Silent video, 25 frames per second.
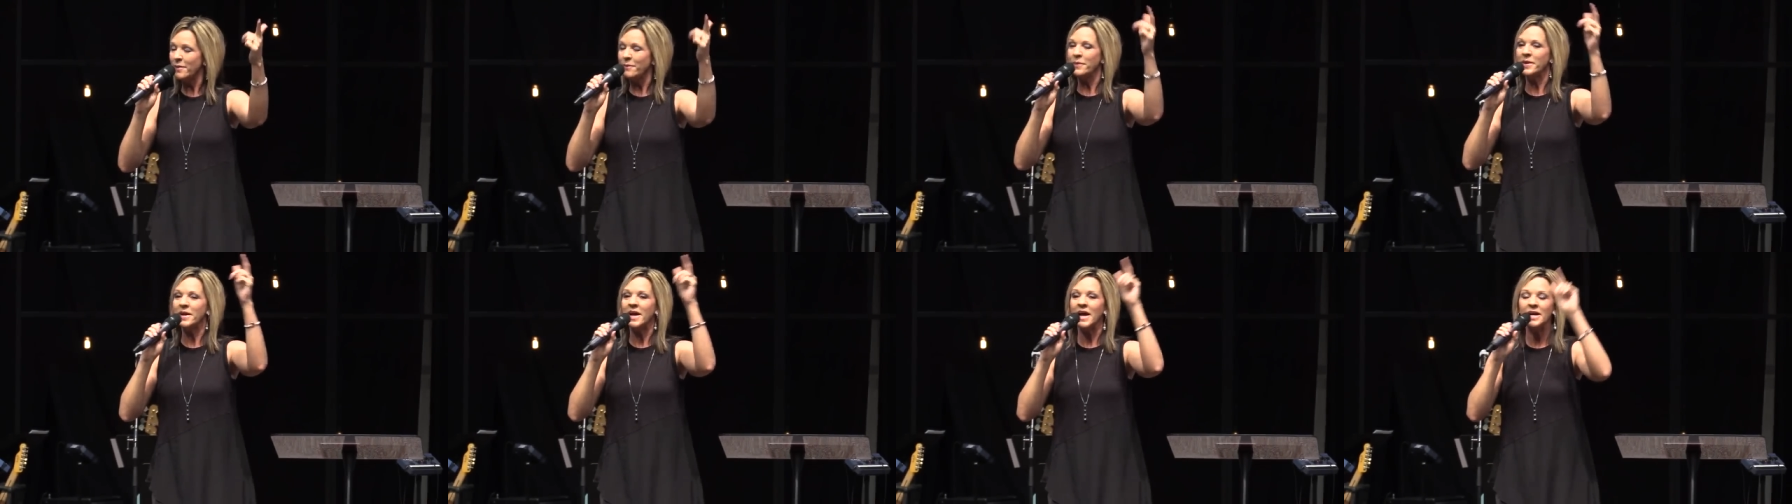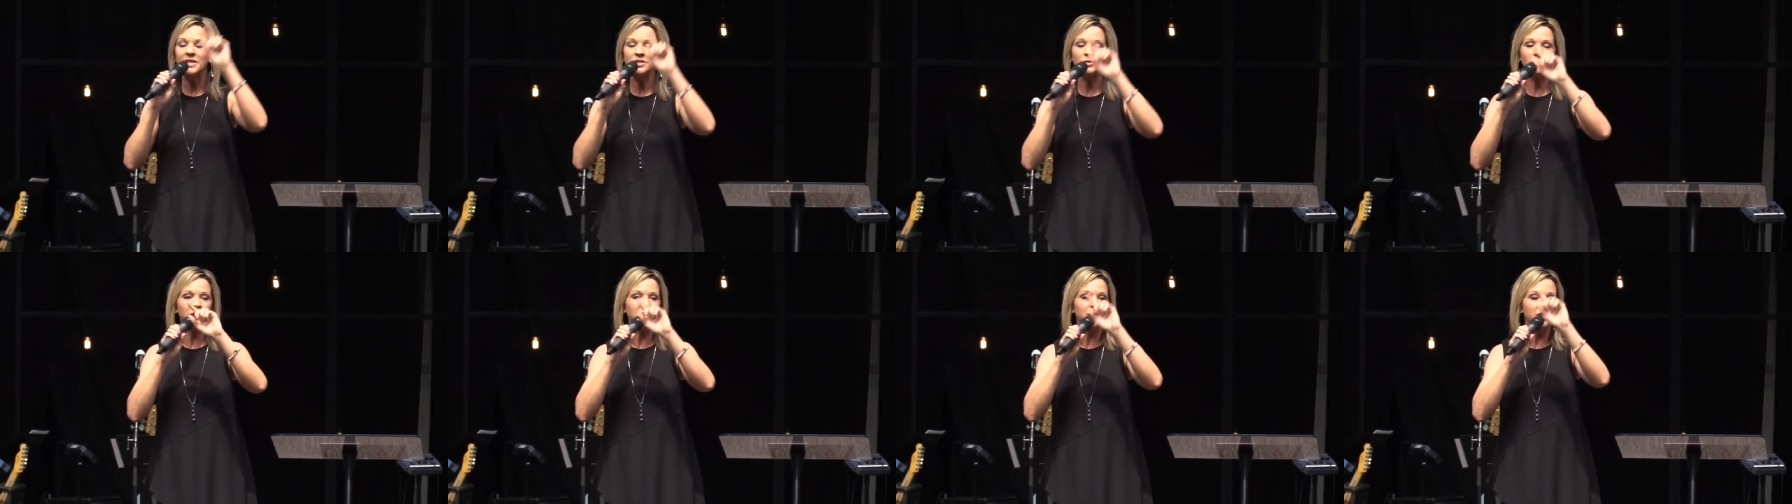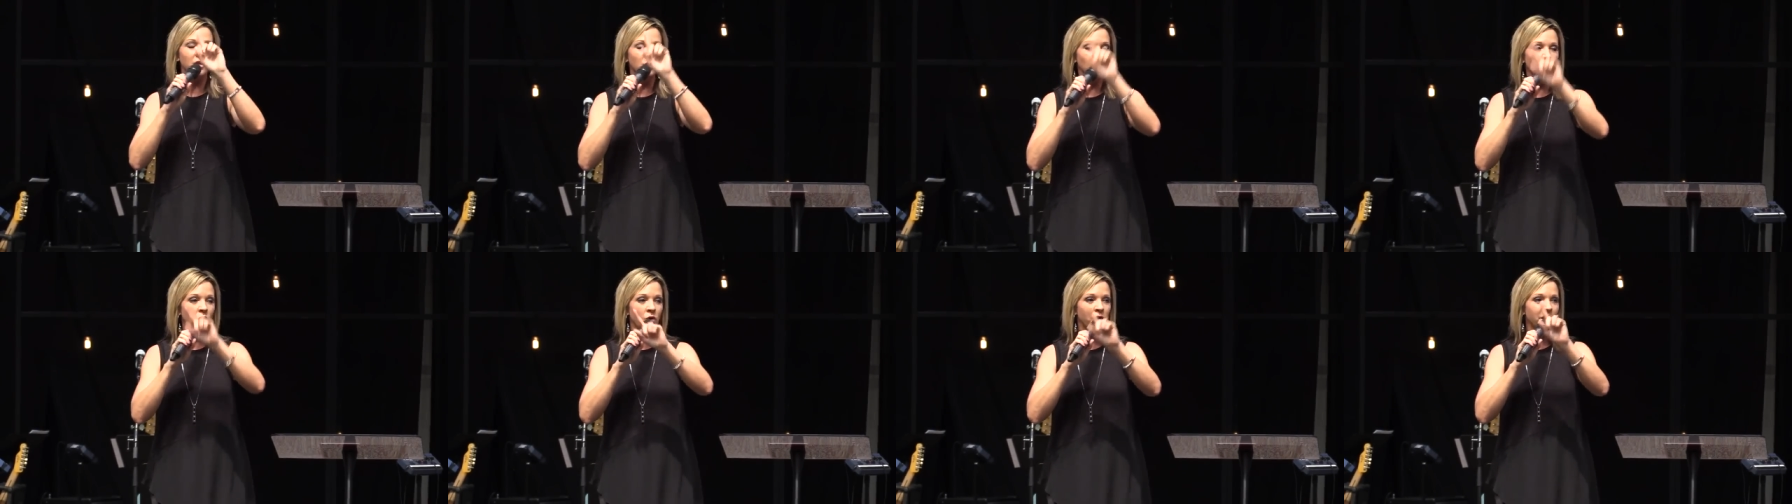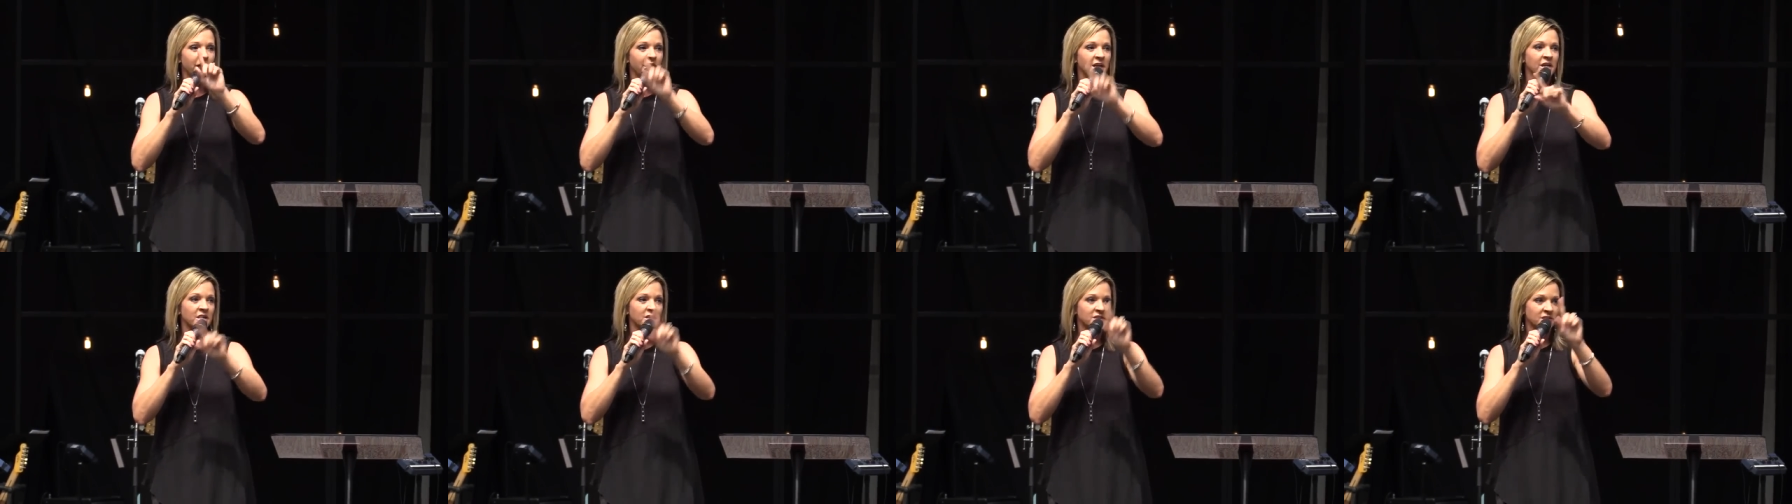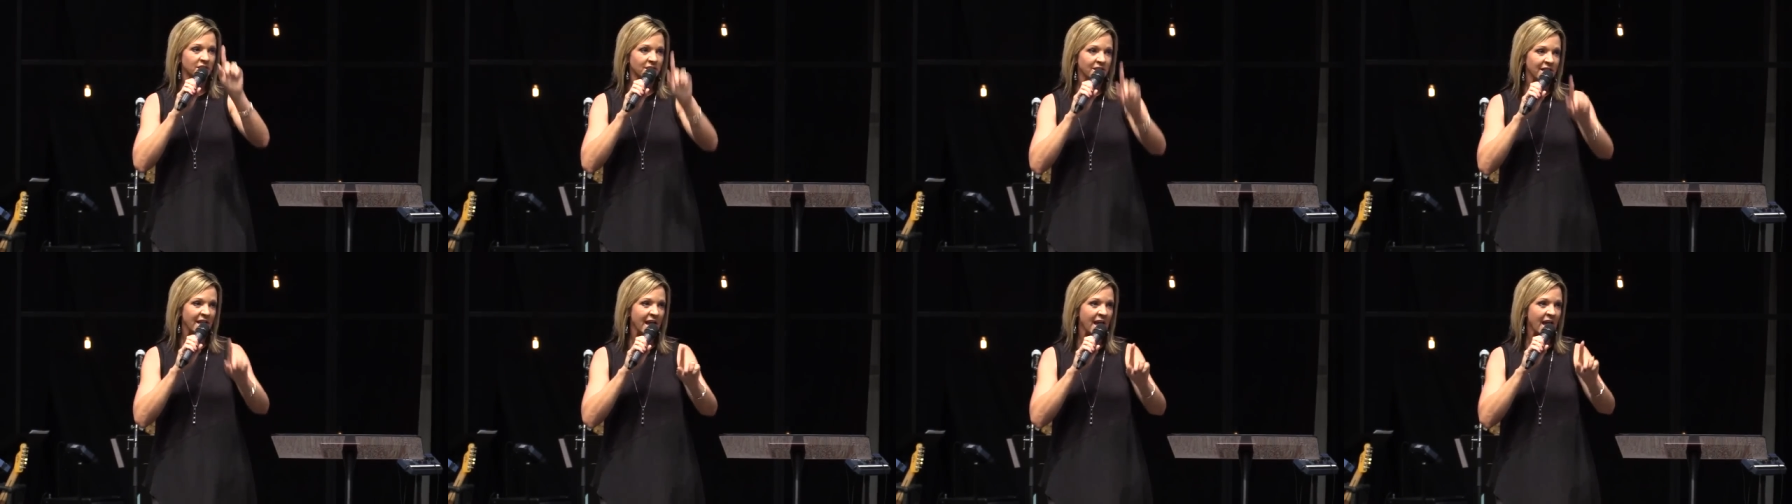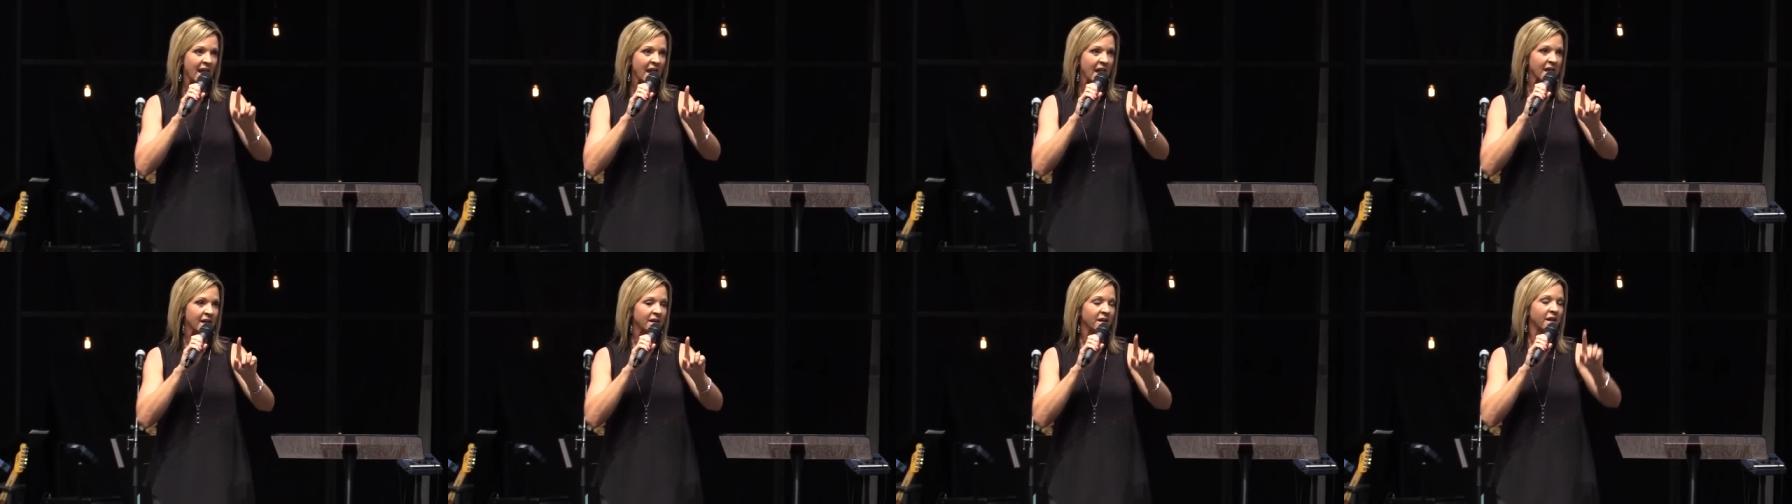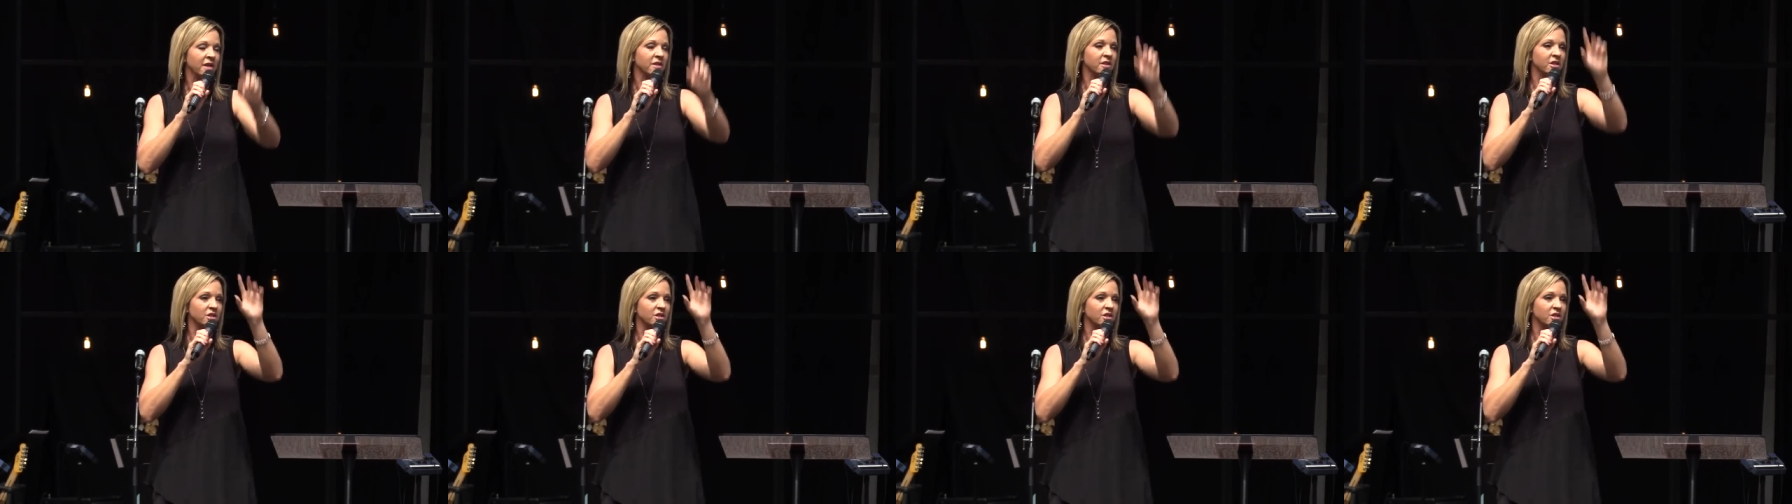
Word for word: Because when the Lord heals the land,